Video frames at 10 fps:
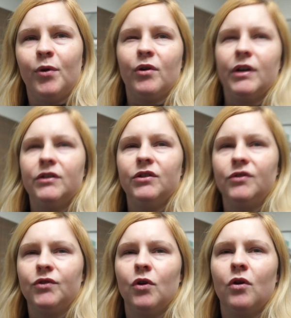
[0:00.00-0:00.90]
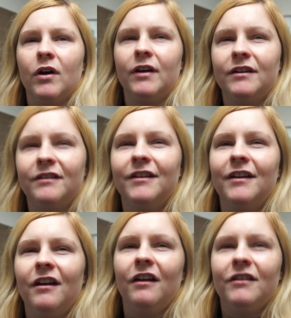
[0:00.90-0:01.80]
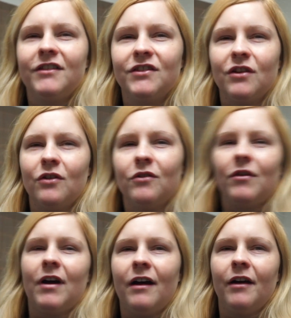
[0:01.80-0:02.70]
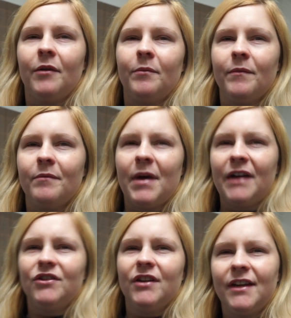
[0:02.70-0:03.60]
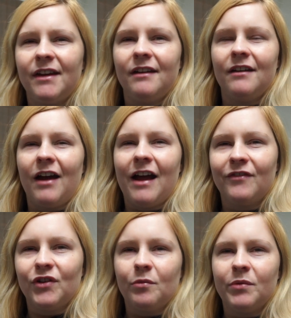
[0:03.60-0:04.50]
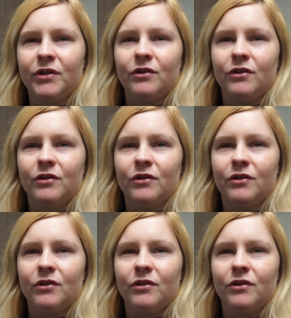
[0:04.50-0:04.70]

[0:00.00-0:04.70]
broken door, so manually I have to open the